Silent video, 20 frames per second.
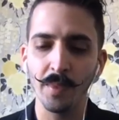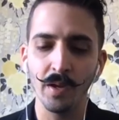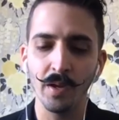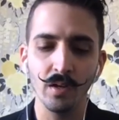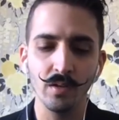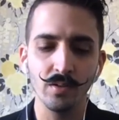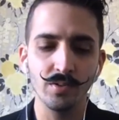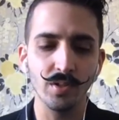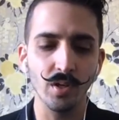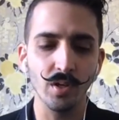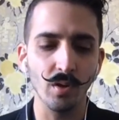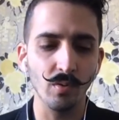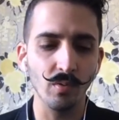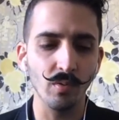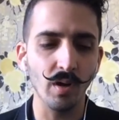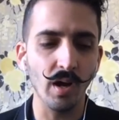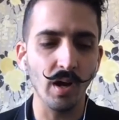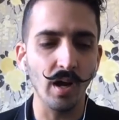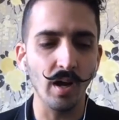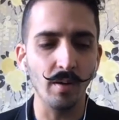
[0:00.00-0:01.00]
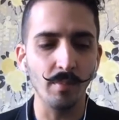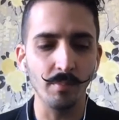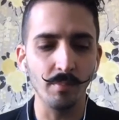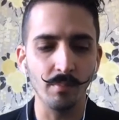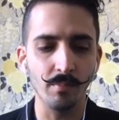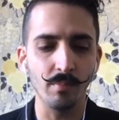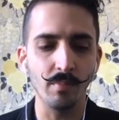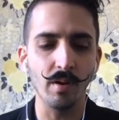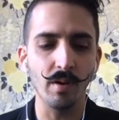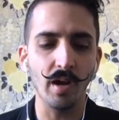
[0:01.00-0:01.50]
So
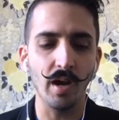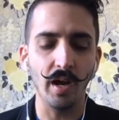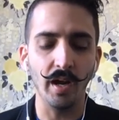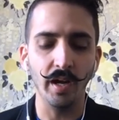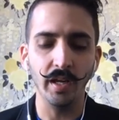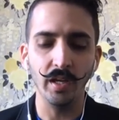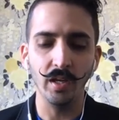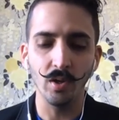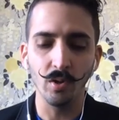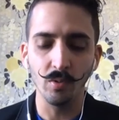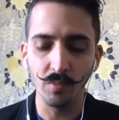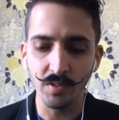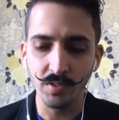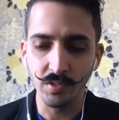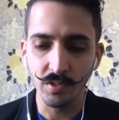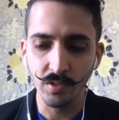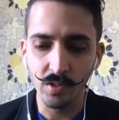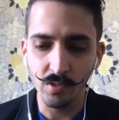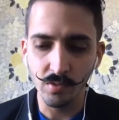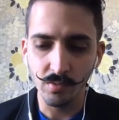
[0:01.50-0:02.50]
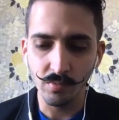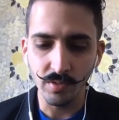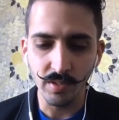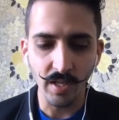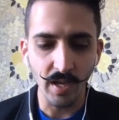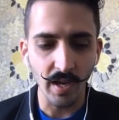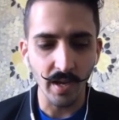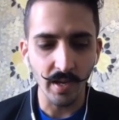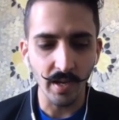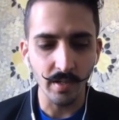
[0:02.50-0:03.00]
um, I always knew
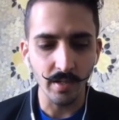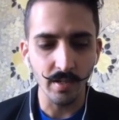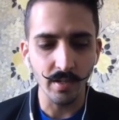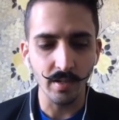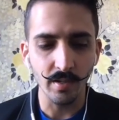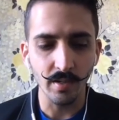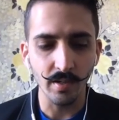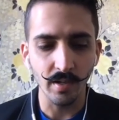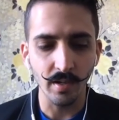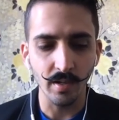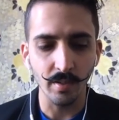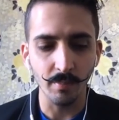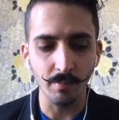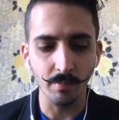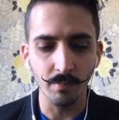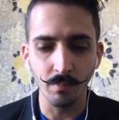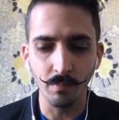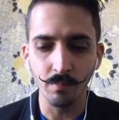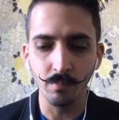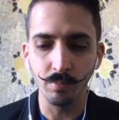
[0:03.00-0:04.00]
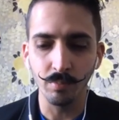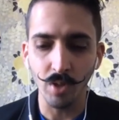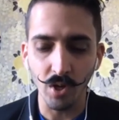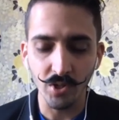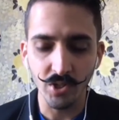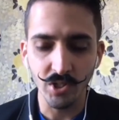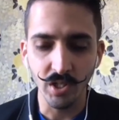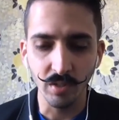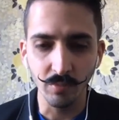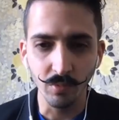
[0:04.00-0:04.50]
that um,
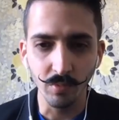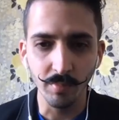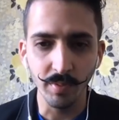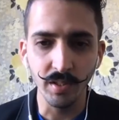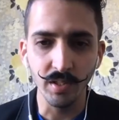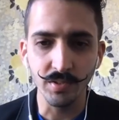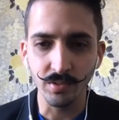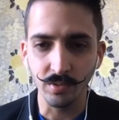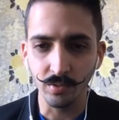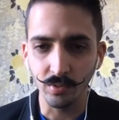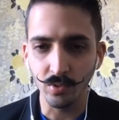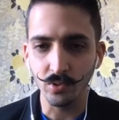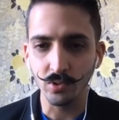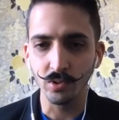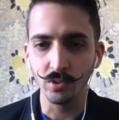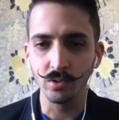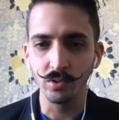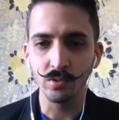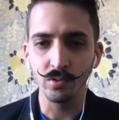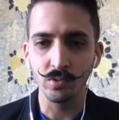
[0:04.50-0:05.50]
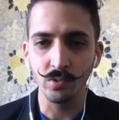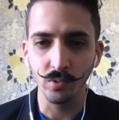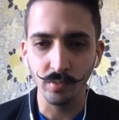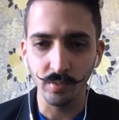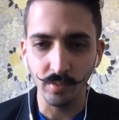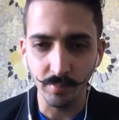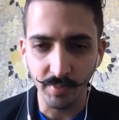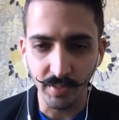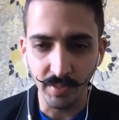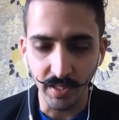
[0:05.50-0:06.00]
blockchain will be the solution to
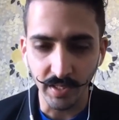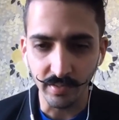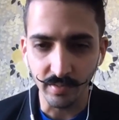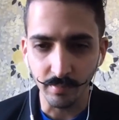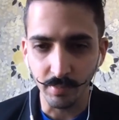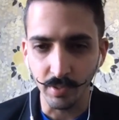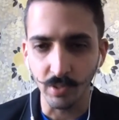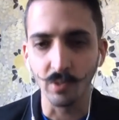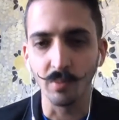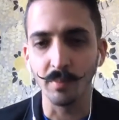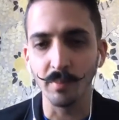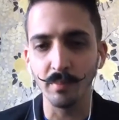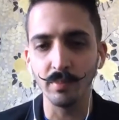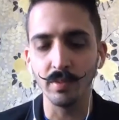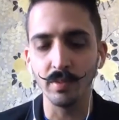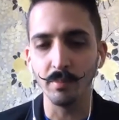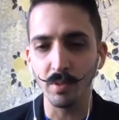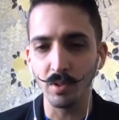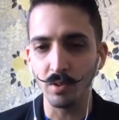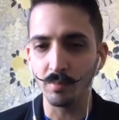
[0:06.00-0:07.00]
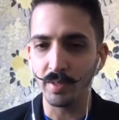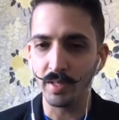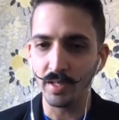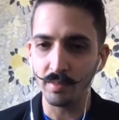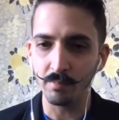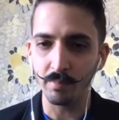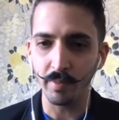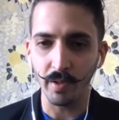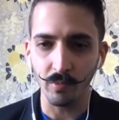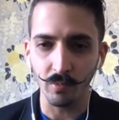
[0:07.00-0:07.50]
eliminate the middle the middleman
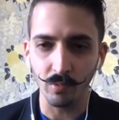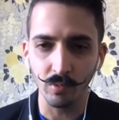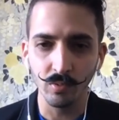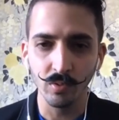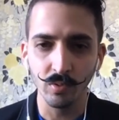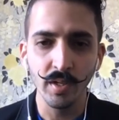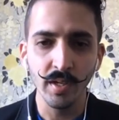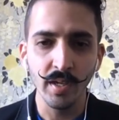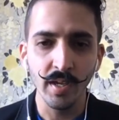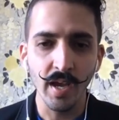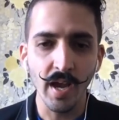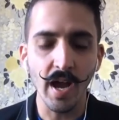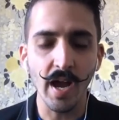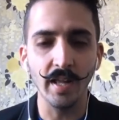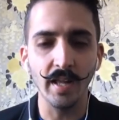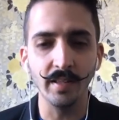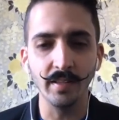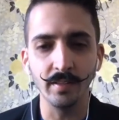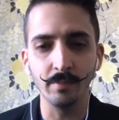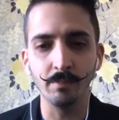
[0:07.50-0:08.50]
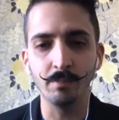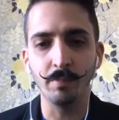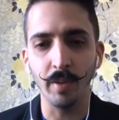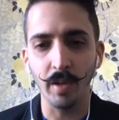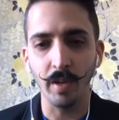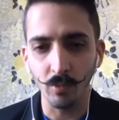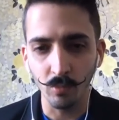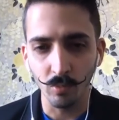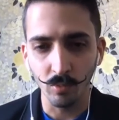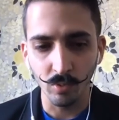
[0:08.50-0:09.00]
in payroll, mm-hmm. and
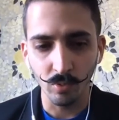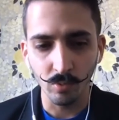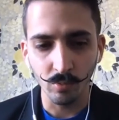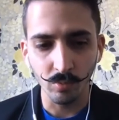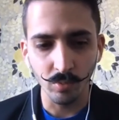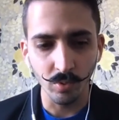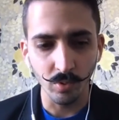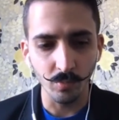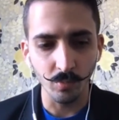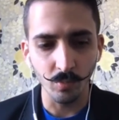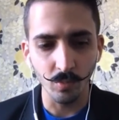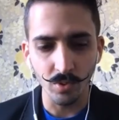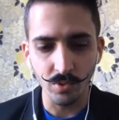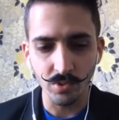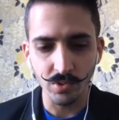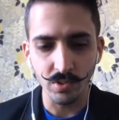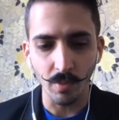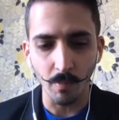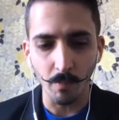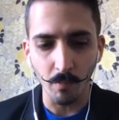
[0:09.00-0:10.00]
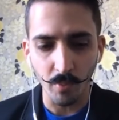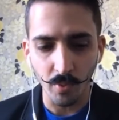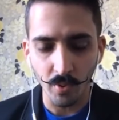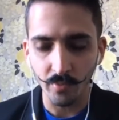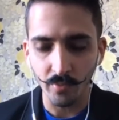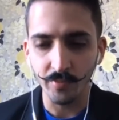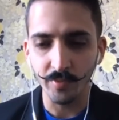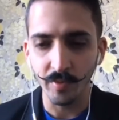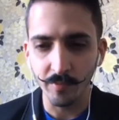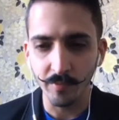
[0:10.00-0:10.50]
payroll uh, was a
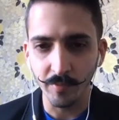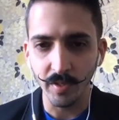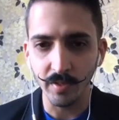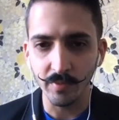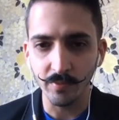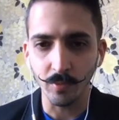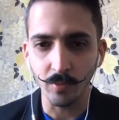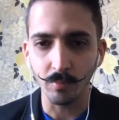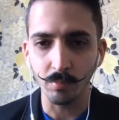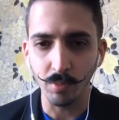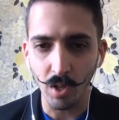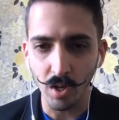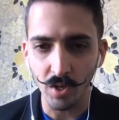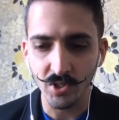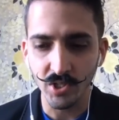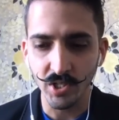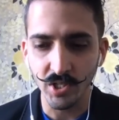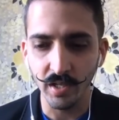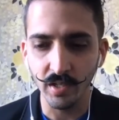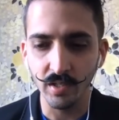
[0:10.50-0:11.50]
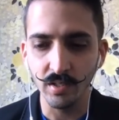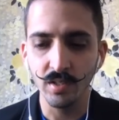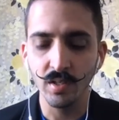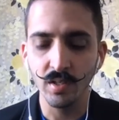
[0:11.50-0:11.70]
perfect fit for blockchain.